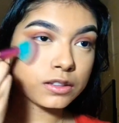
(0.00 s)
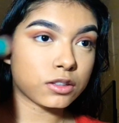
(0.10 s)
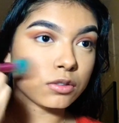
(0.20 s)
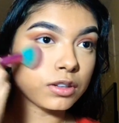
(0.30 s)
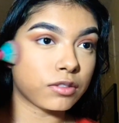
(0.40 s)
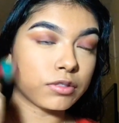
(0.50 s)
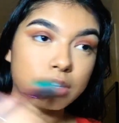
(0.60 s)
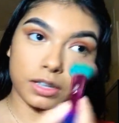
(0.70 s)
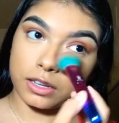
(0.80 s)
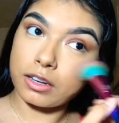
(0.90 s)
so
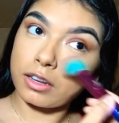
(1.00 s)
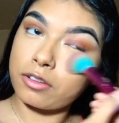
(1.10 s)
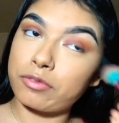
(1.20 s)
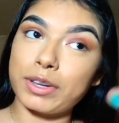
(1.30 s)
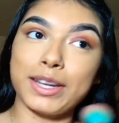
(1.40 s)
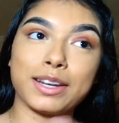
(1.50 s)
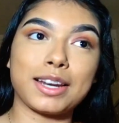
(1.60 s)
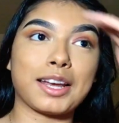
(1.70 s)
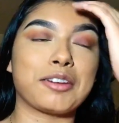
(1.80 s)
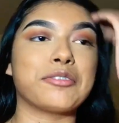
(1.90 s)
different if we
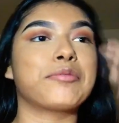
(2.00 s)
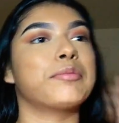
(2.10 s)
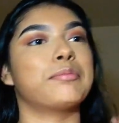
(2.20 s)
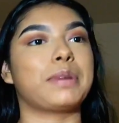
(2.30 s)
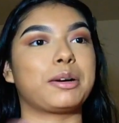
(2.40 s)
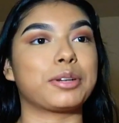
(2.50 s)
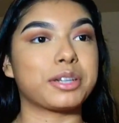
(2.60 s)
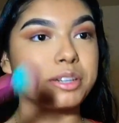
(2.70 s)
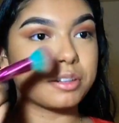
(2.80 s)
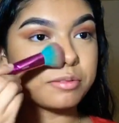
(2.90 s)
didn't have
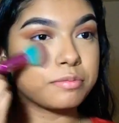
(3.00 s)
powder.